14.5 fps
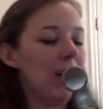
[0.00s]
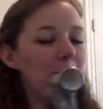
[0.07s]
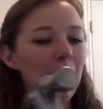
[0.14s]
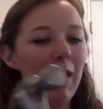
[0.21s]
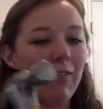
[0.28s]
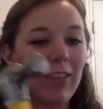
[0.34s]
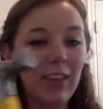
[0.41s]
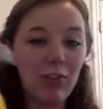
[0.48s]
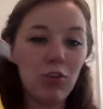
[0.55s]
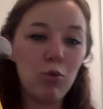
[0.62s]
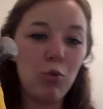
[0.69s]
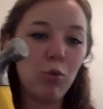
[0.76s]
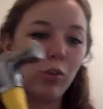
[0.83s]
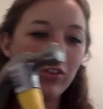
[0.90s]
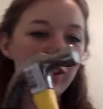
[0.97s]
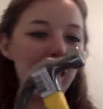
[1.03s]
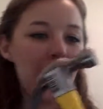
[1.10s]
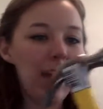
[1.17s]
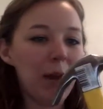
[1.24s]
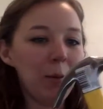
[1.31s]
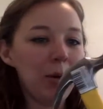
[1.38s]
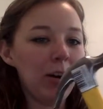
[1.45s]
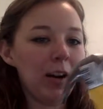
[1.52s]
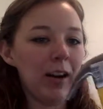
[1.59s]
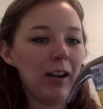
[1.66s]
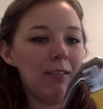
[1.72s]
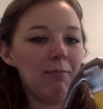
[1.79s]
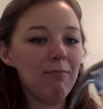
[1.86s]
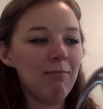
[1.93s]
We have these tools, a hammer
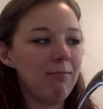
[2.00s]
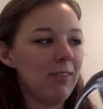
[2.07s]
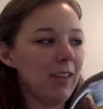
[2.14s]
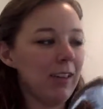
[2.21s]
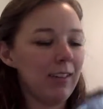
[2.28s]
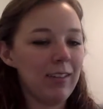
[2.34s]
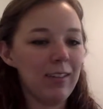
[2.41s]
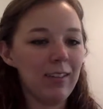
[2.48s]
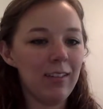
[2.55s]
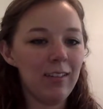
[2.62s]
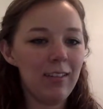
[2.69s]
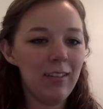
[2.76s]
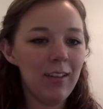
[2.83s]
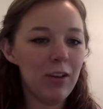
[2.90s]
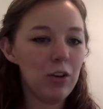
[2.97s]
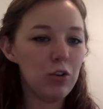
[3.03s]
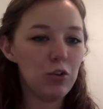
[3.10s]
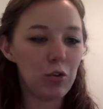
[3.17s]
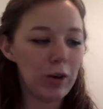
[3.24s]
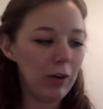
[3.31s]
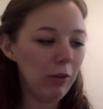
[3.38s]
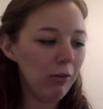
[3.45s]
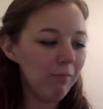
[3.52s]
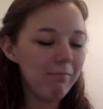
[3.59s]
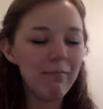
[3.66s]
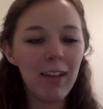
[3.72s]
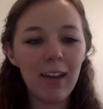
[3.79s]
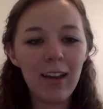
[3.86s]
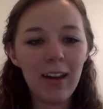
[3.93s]
and this drill.
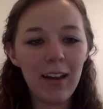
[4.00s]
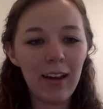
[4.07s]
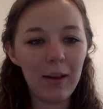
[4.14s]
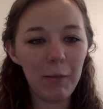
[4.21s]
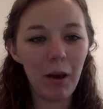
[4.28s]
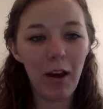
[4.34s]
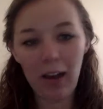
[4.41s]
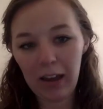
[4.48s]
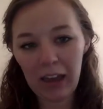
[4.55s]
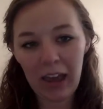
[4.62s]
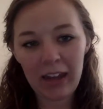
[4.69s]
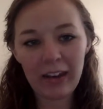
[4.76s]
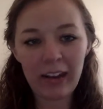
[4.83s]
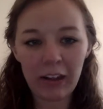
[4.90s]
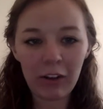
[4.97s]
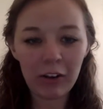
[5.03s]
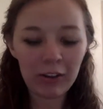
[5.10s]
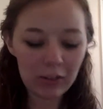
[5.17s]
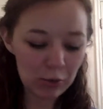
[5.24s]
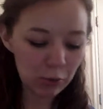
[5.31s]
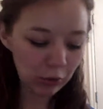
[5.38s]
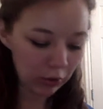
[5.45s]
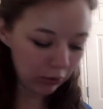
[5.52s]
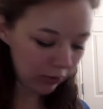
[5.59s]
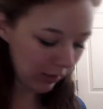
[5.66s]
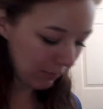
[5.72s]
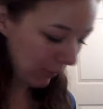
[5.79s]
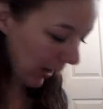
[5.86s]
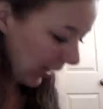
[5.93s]
Again, another tool used in